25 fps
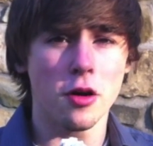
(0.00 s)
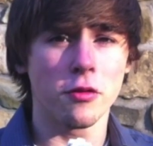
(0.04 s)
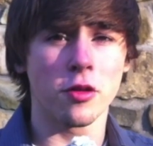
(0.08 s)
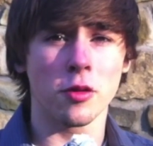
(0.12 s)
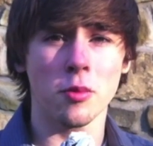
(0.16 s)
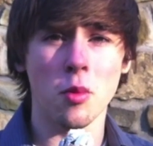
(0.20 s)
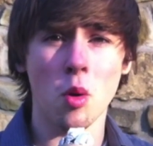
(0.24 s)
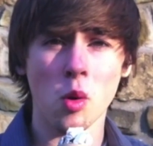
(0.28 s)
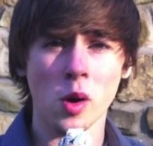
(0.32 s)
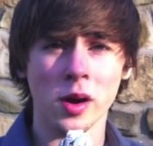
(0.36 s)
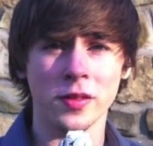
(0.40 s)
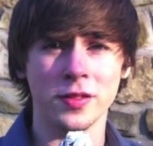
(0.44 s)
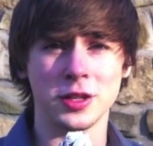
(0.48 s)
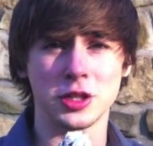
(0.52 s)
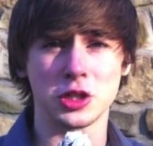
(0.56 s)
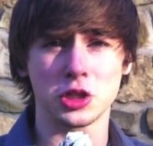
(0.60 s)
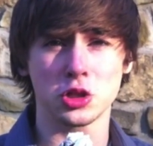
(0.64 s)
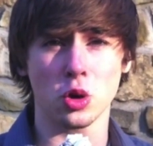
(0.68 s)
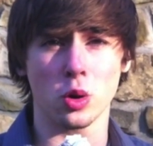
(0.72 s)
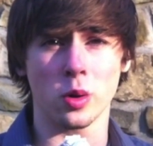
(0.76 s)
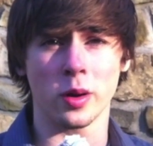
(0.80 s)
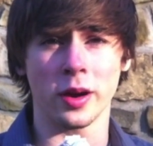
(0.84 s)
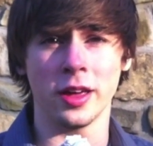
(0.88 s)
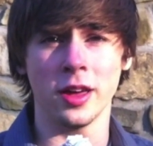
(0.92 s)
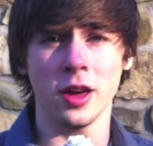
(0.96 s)
For more on this
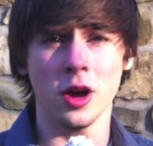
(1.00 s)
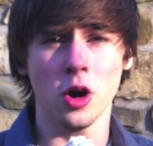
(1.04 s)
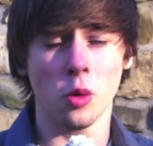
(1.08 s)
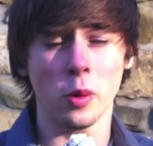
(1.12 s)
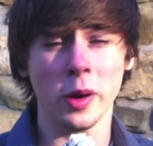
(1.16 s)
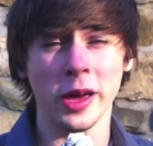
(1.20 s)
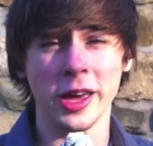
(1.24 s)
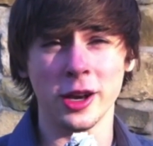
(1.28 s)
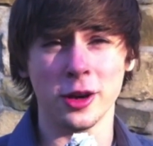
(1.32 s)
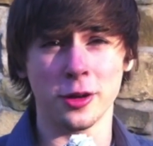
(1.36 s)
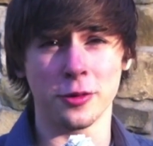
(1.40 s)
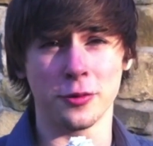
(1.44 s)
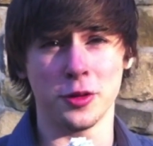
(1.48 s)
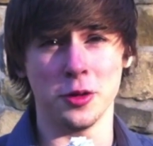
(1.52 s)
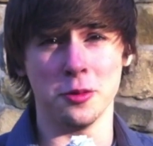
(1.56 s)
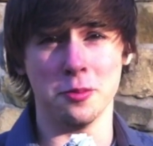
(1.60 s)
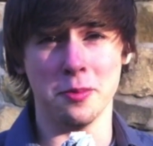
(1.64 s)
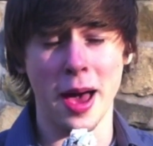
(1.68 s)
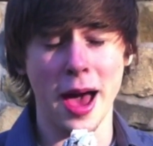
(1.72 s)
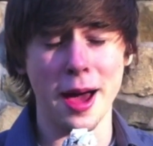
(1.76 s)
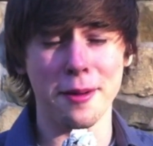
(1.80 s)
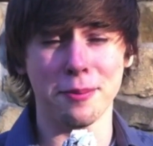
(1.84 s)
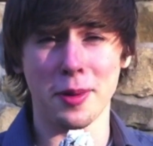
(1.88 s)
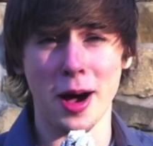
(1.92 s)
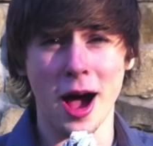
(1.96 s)
story, we interview
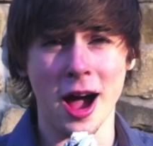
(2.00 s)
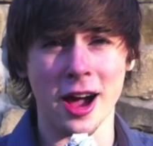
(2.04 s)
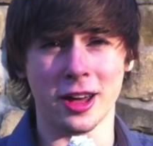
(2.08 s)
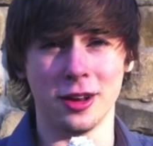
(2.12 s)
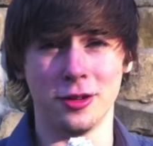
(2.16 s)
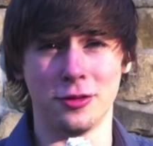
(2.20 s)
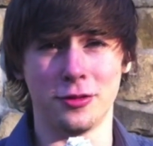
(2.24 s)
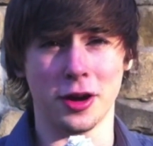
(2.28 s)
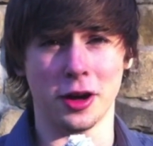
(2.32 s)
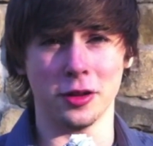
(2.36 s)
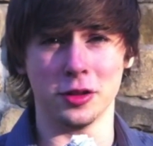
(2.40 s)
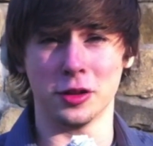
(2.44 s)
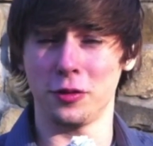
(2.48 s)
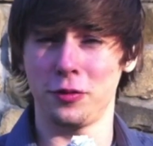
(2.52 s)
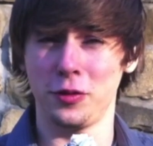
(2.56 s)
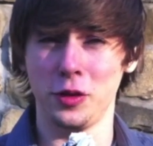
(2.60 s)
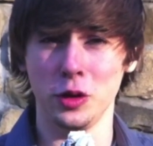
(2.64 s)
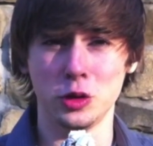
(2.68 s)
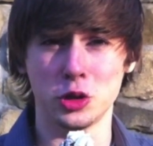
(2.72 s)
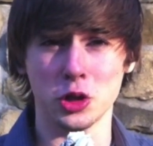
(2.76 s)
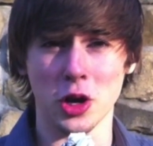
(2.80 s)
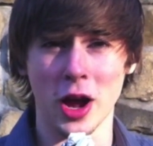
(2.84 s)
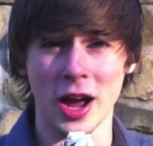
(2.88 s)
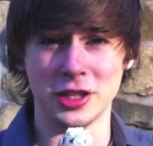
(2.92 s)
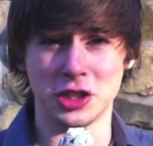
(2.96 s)
Matt Bockenfeld, the
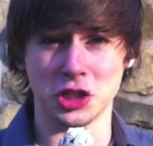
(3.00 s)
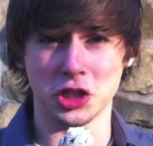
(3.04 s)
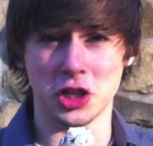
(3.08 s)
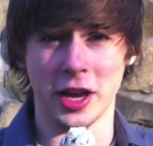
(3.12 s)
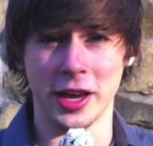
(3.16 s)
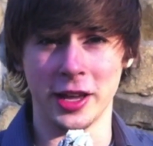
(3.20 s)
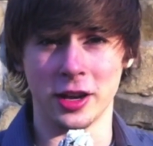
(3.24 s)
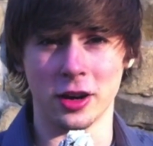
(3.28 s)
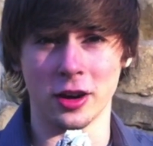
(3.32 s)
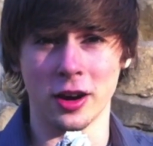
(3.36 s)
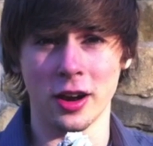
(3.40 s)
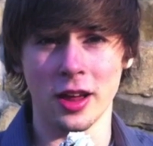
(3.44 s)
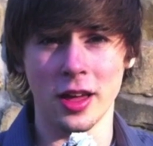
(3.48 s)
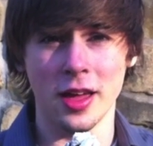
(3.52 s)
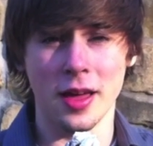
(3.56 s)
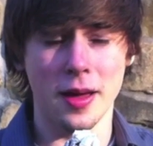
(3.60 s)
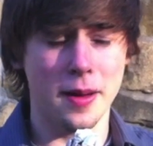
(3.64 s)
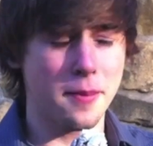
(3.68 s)
future educator.